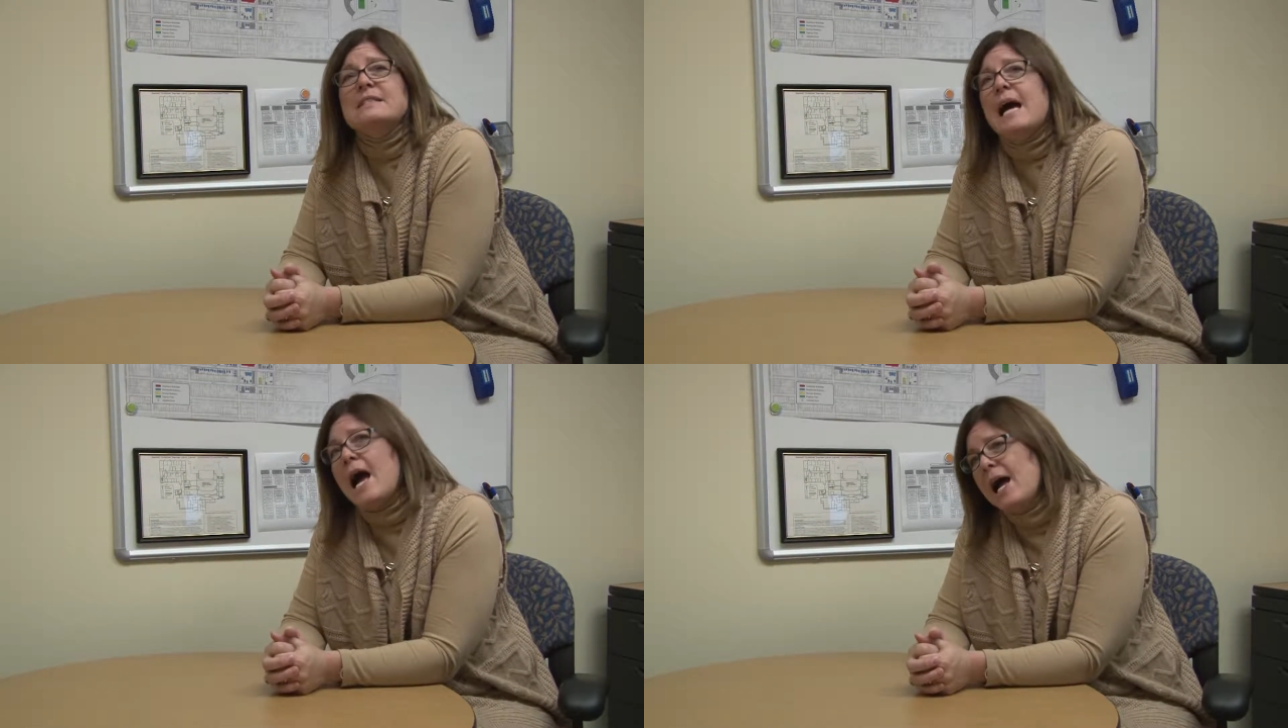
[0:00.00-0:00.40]

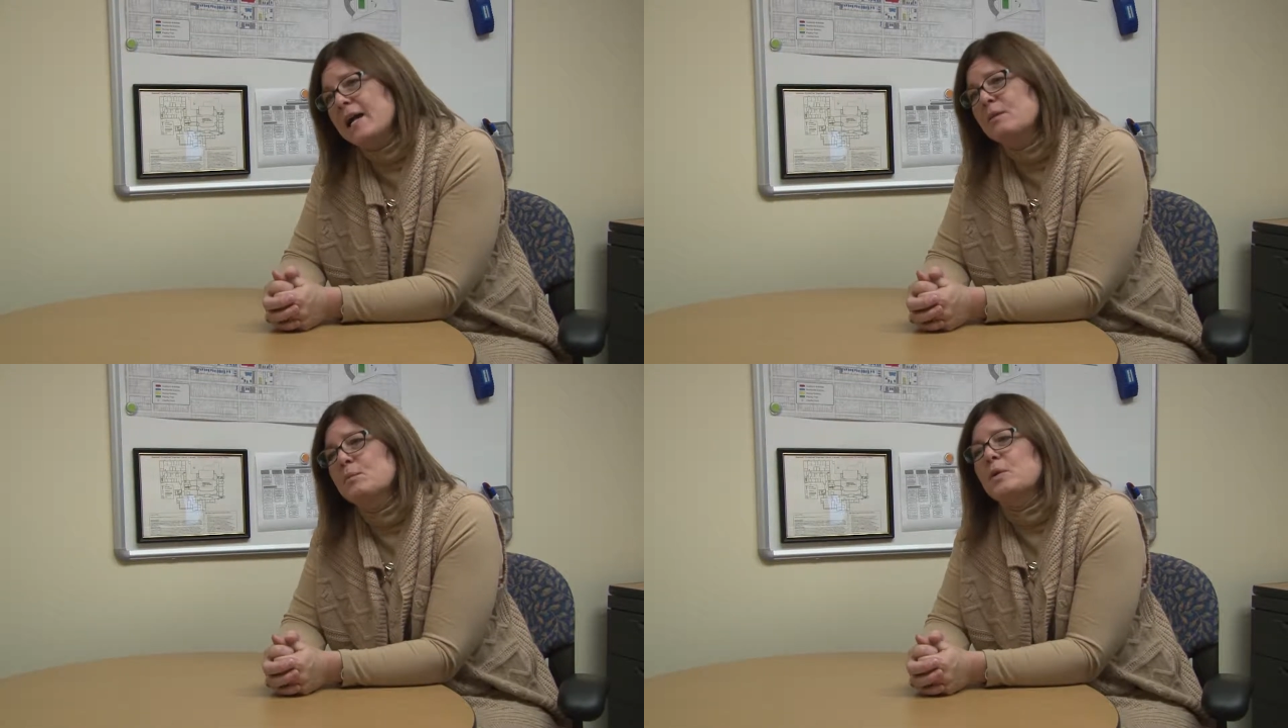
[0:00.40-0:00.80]

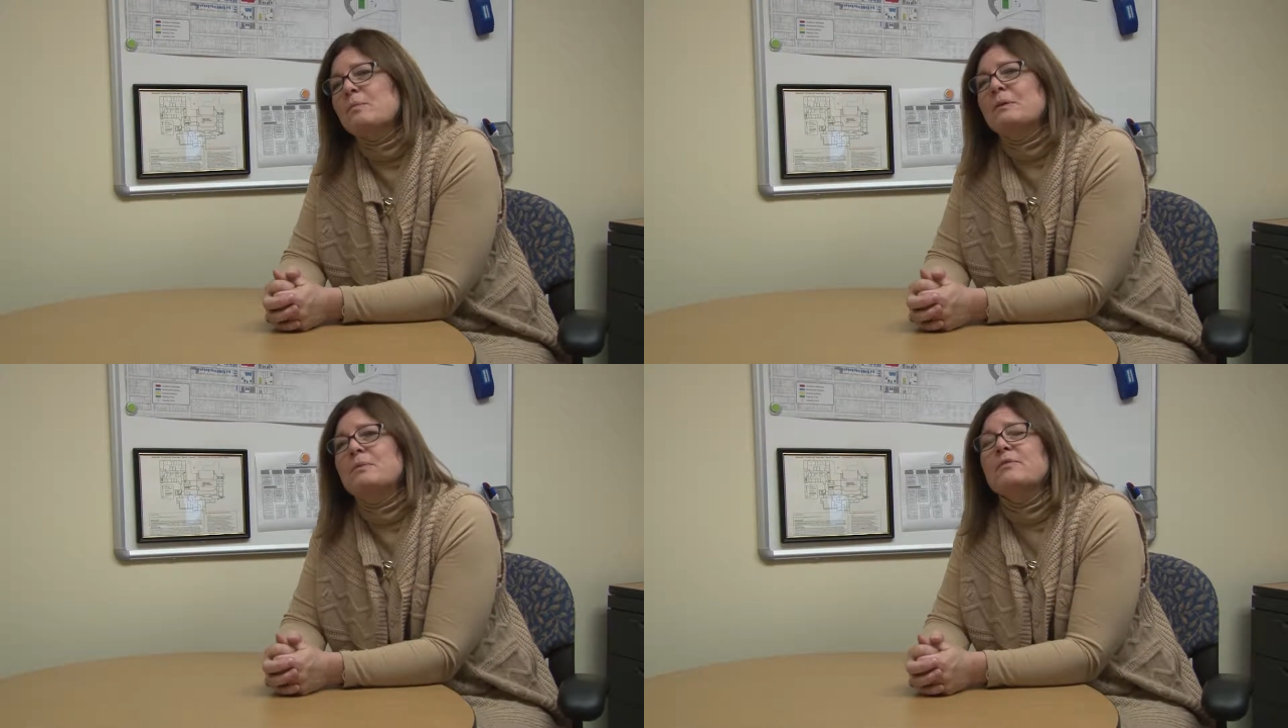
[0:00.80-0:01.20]
time where
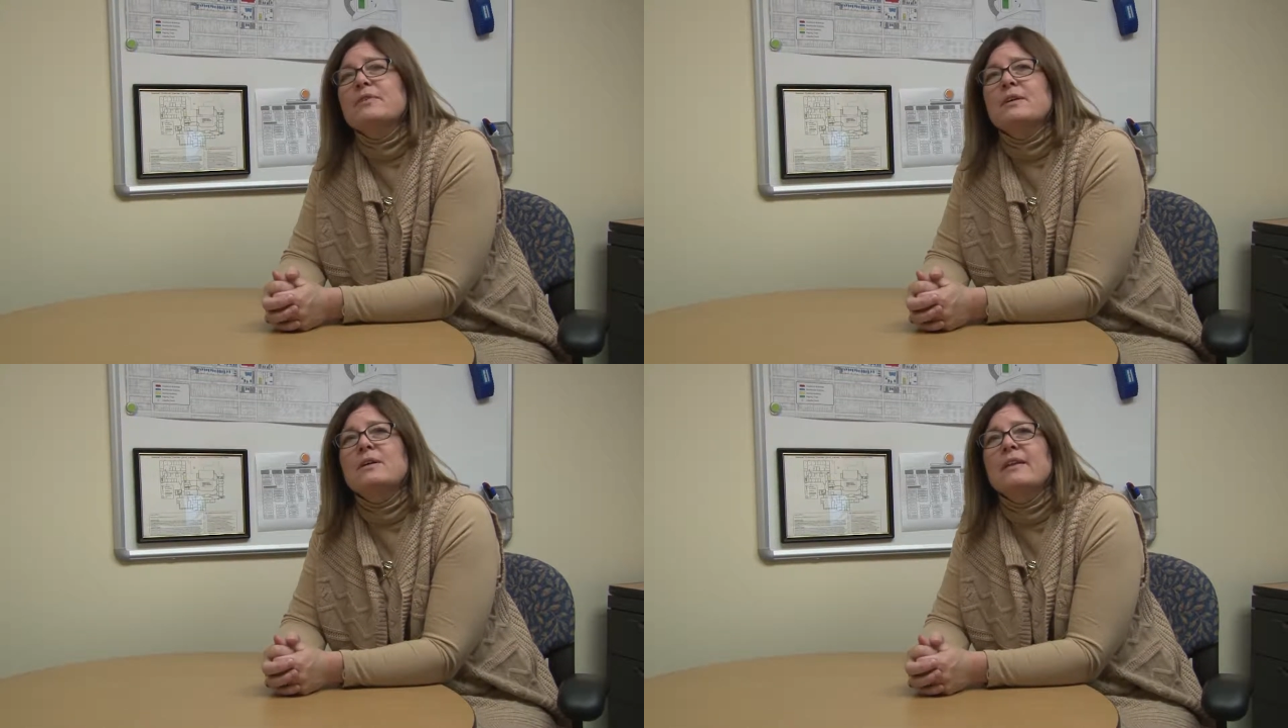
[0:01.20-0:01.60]
people
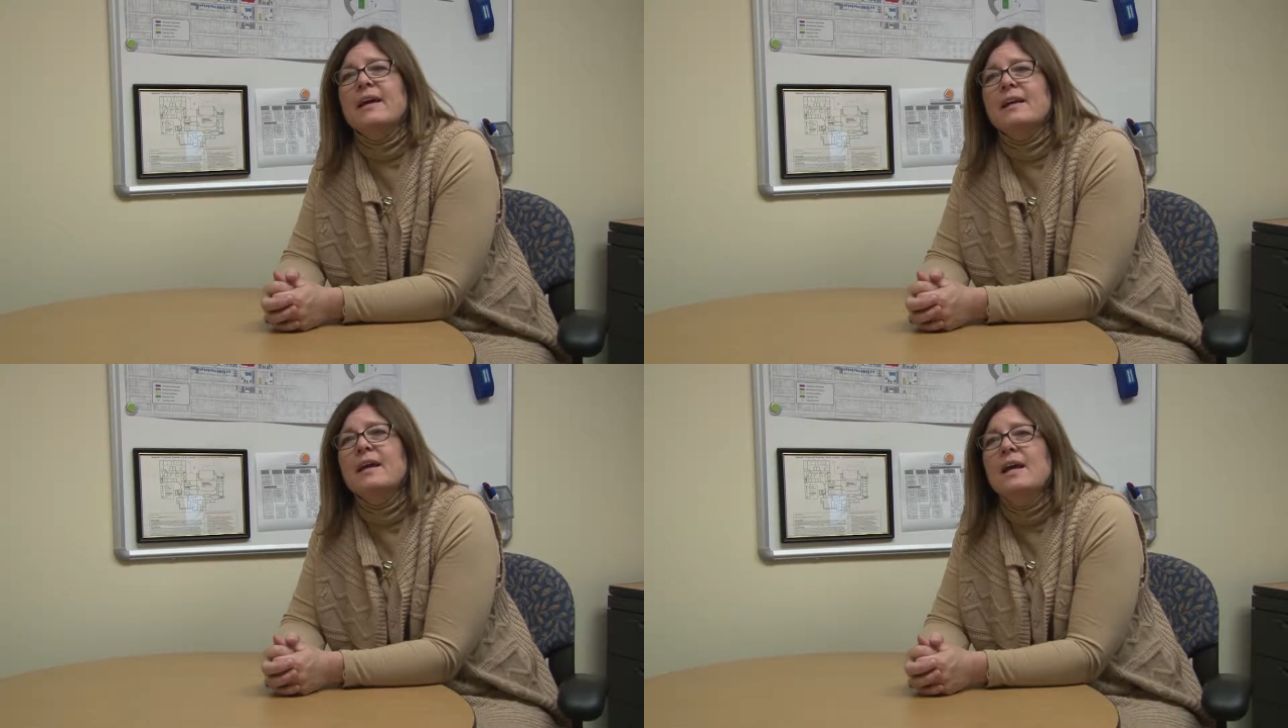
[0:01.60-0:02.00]
feel
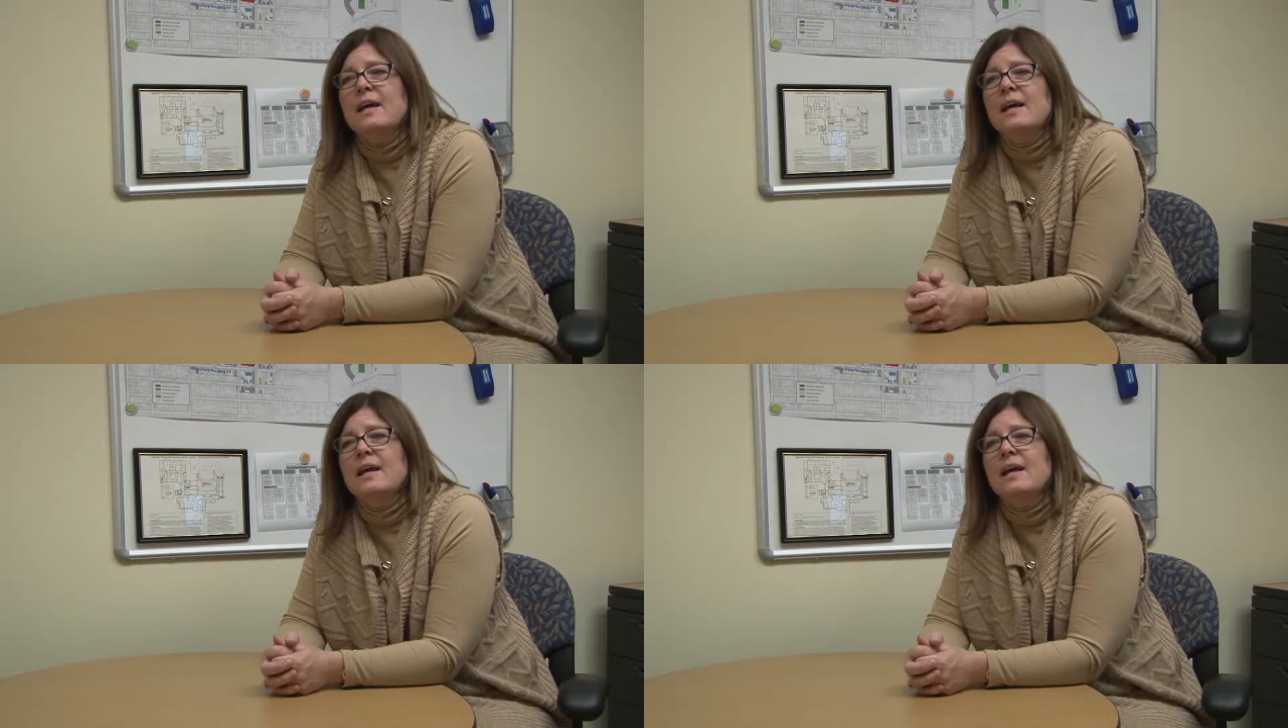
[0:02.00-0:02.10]
that